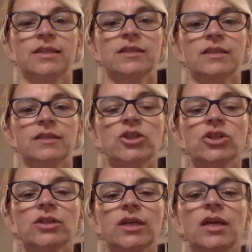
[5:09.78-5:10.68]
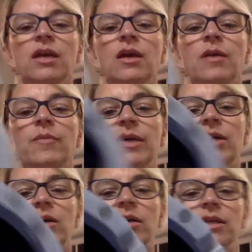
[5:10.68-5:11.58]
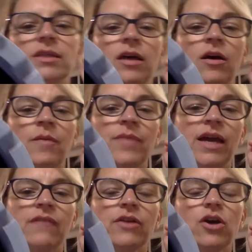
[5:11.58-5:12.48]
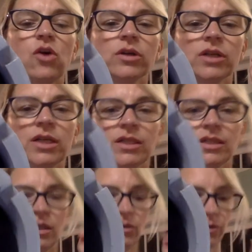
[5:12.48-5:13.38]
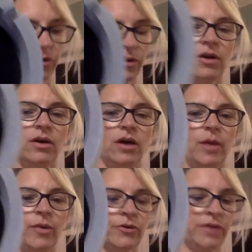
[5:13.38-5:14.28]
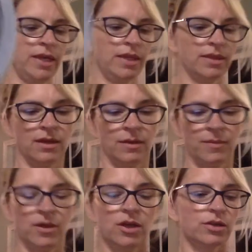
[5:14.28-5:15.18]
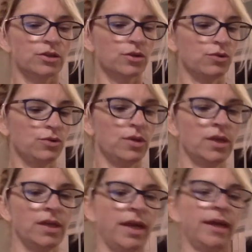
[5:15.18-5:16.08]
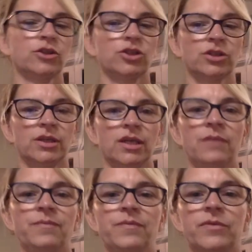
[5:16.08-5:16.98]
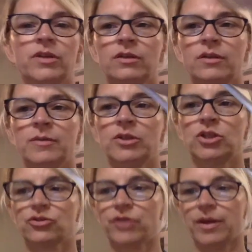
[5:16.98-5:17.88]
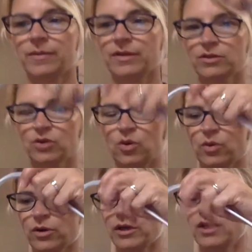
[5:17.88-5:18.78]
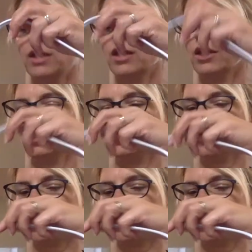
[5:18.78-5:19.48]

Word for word: especially because um, they have a cord concealer up underneath them. So you can actually, let me just grab this cord. You can,